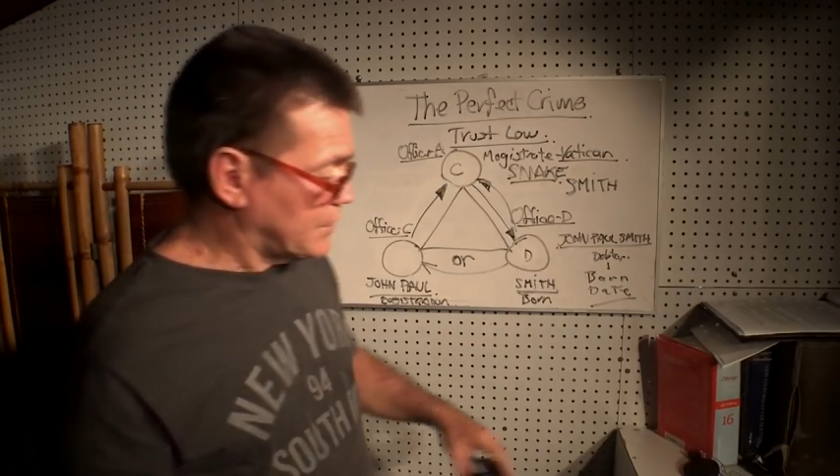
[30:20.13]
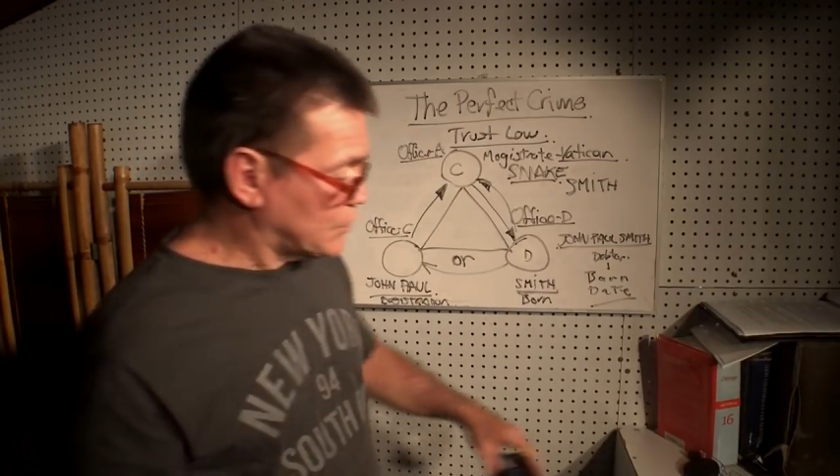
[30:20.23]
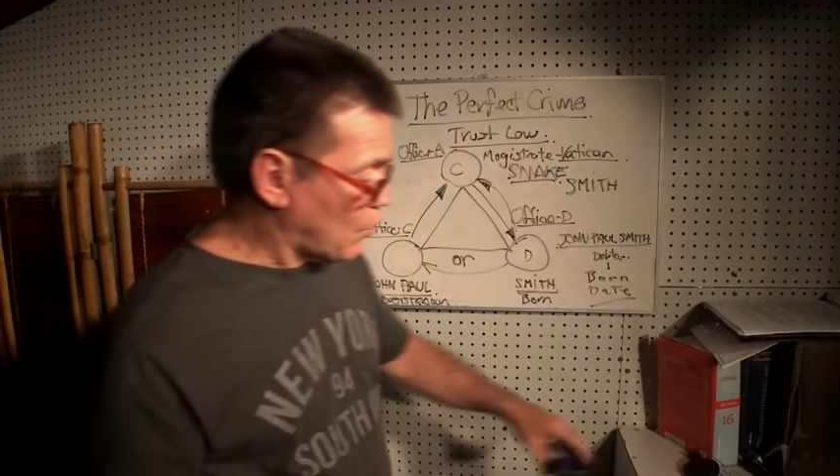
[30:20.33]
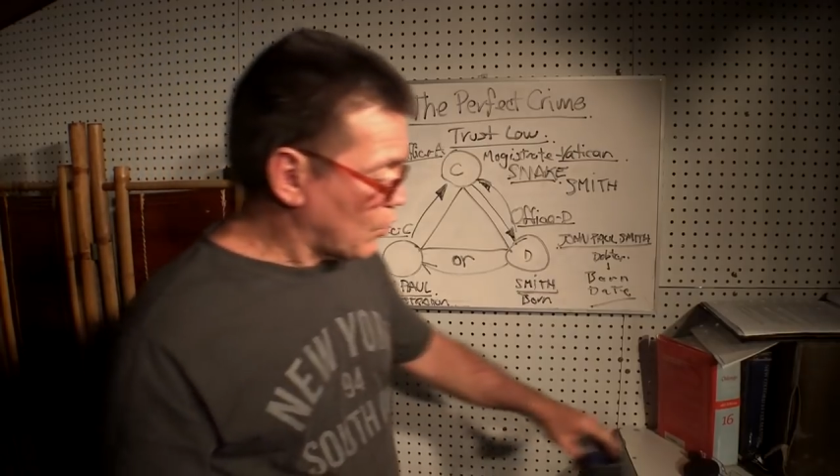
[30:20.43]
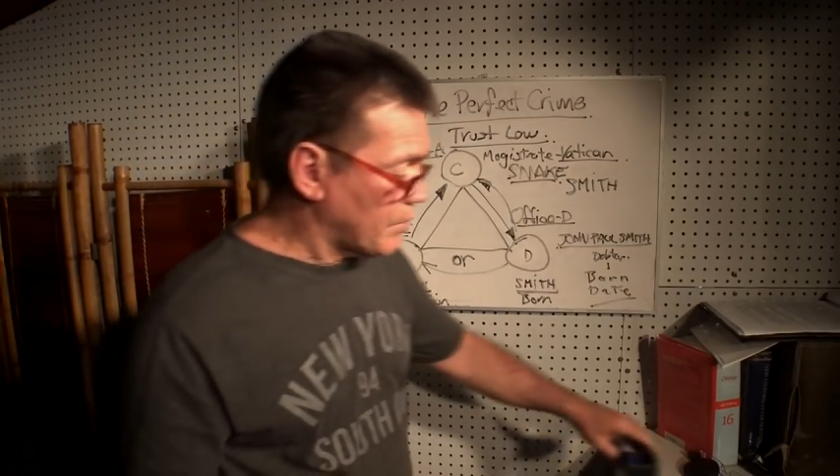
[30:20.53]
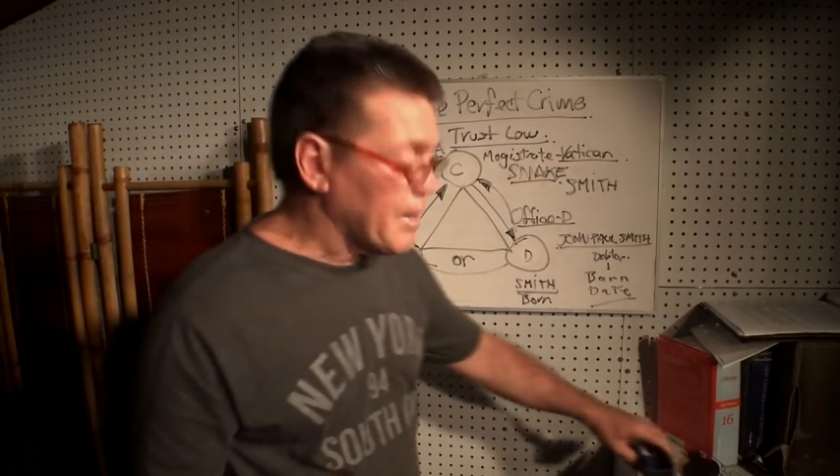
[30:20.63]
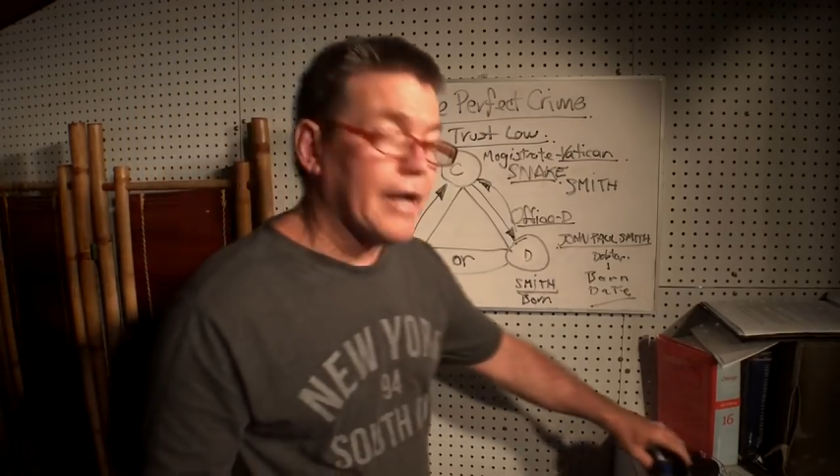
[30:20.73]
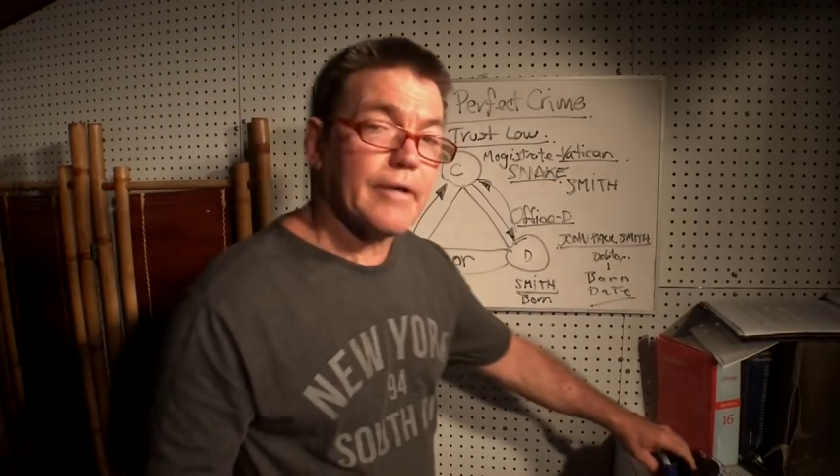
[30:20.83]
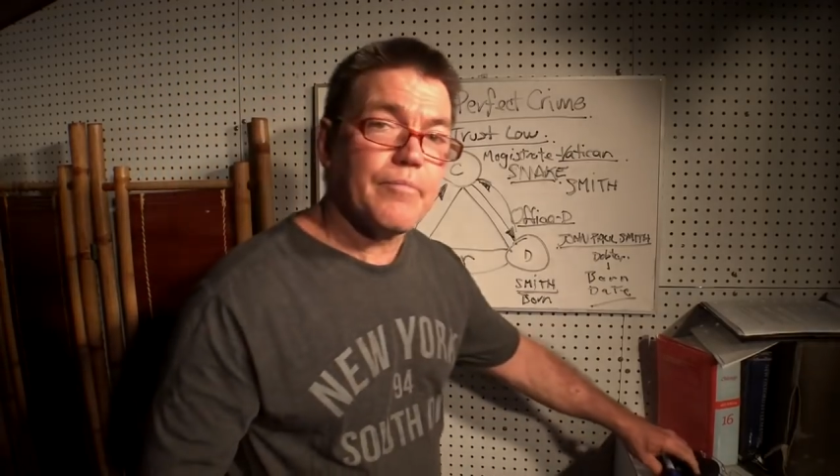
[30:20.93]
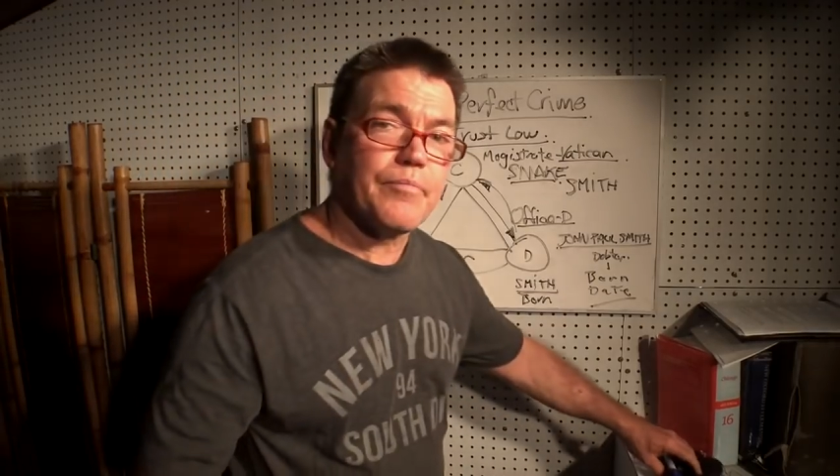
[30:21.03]
is all
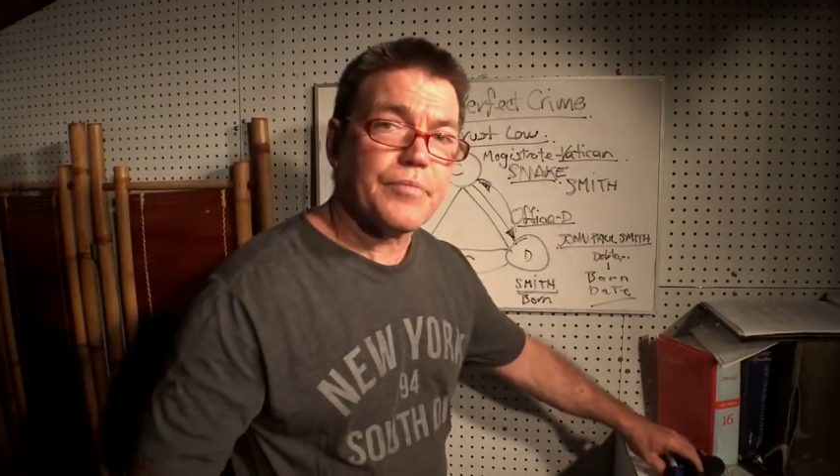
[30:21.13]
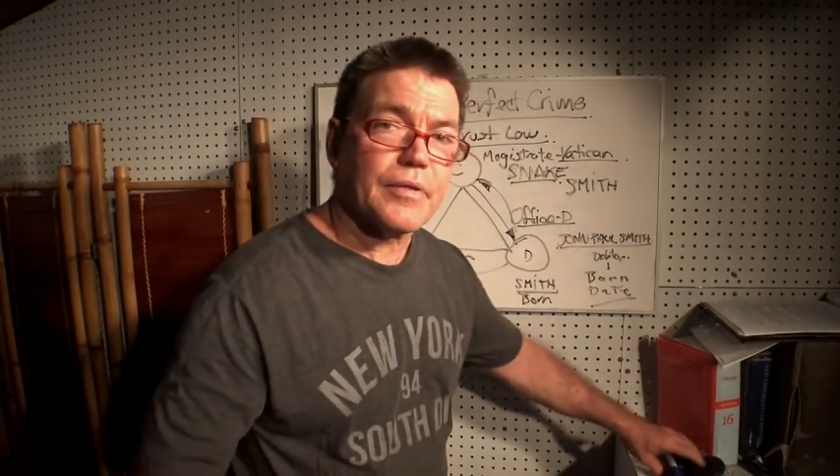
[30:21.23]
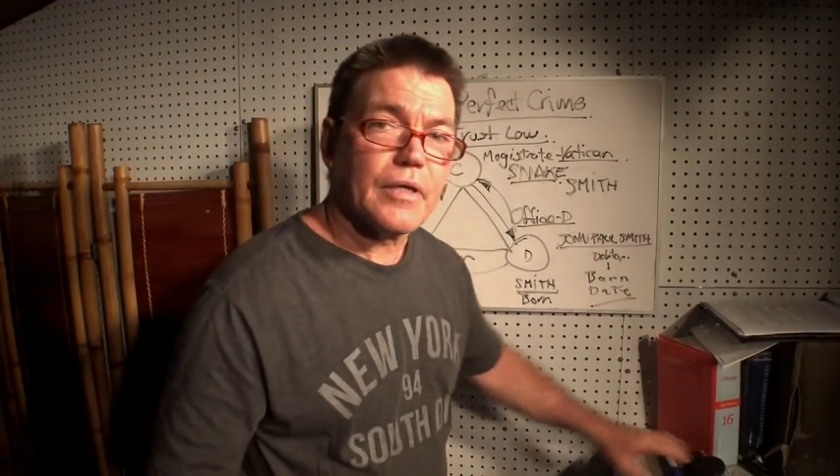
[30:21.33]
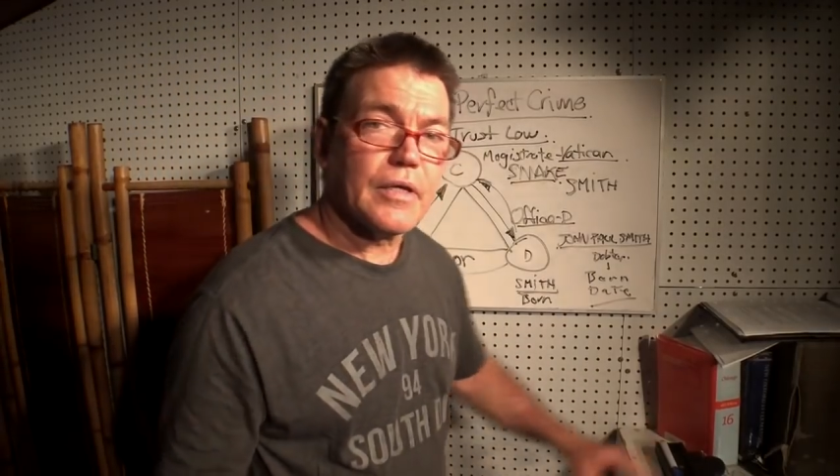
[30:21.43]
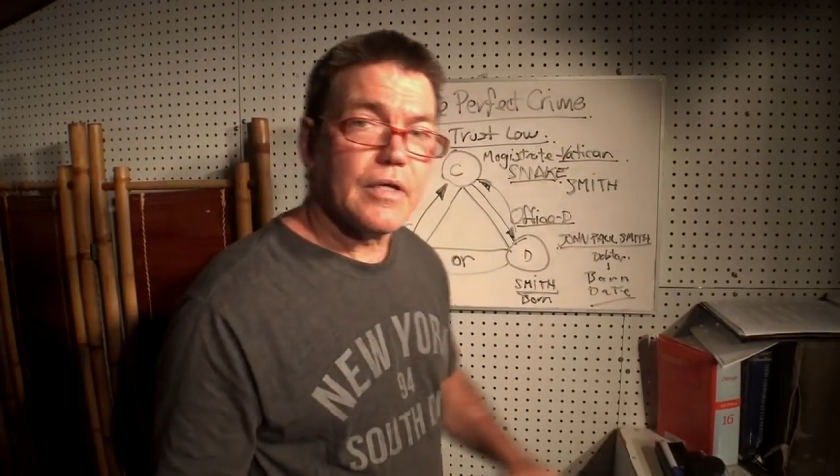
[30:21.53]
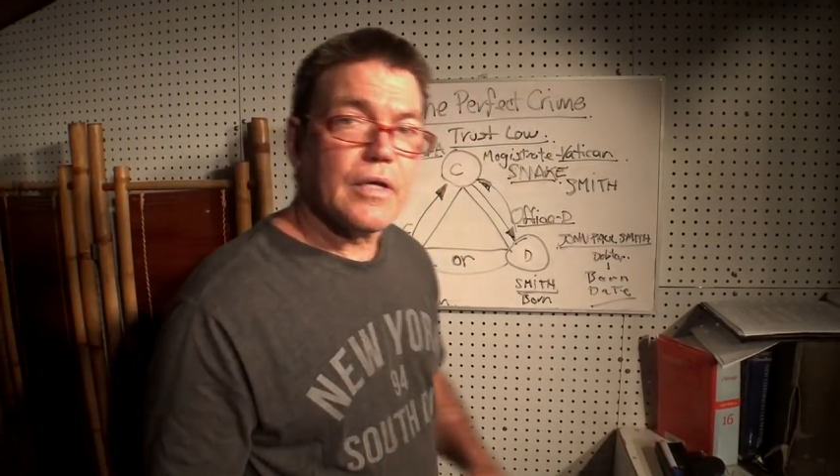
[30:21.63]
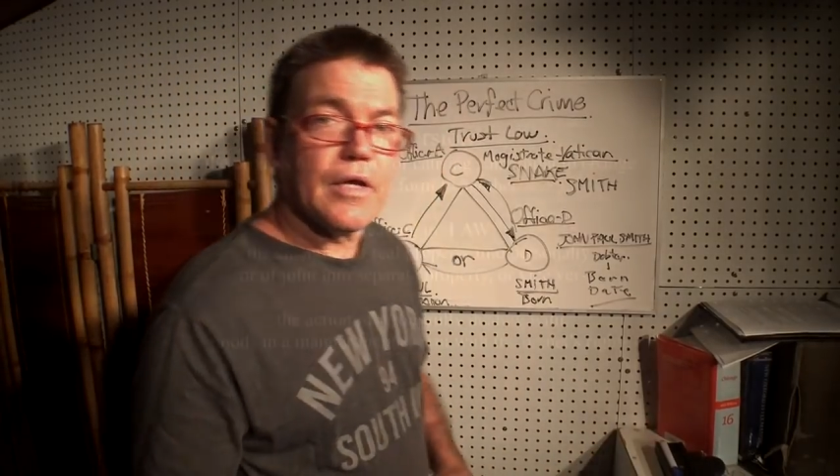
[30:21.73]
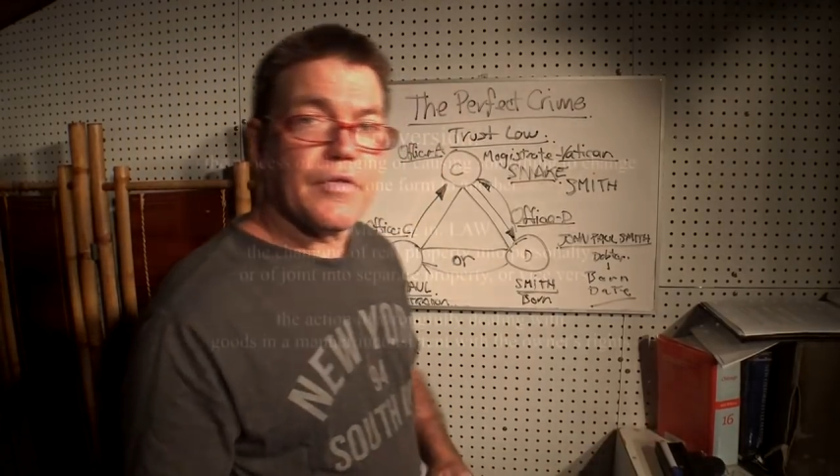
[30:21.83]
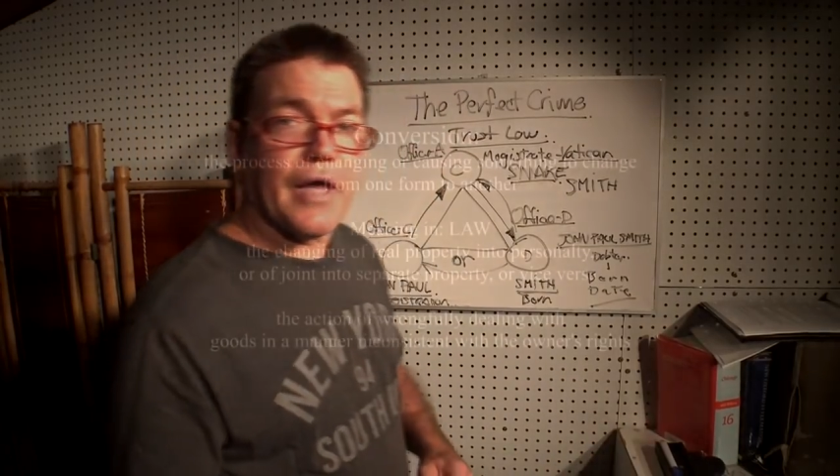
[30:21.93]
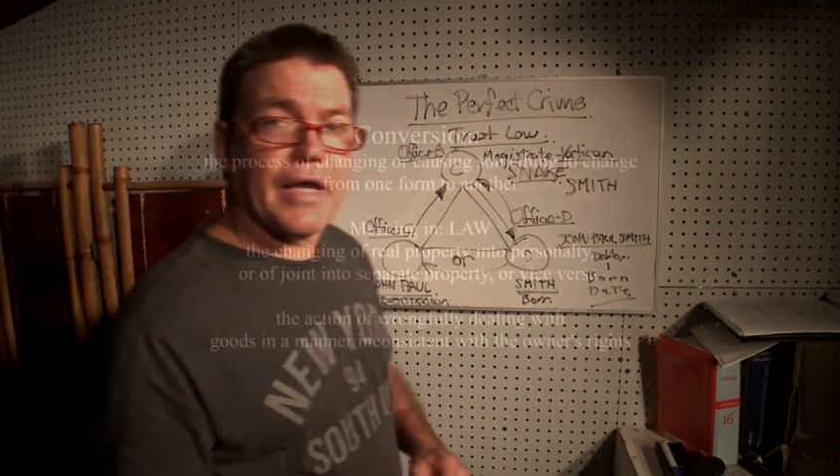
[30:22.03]
about.
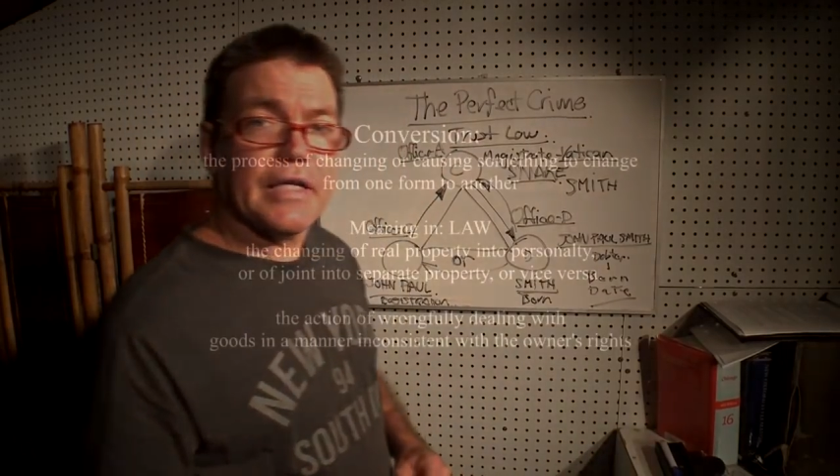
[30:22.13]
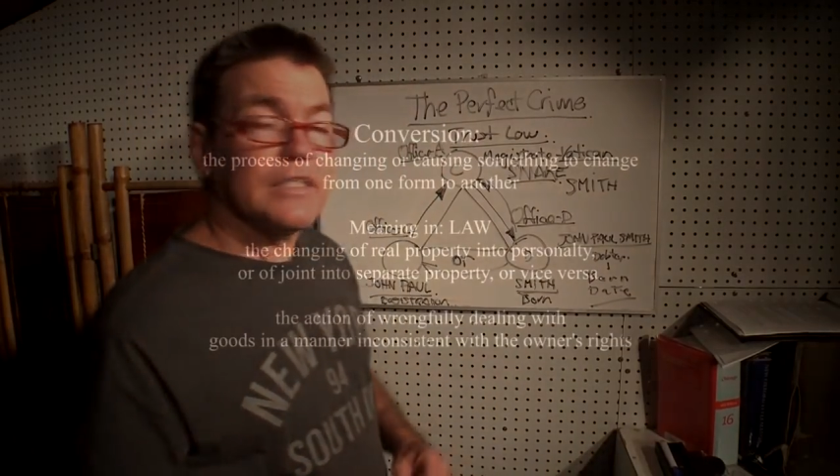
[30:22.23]
That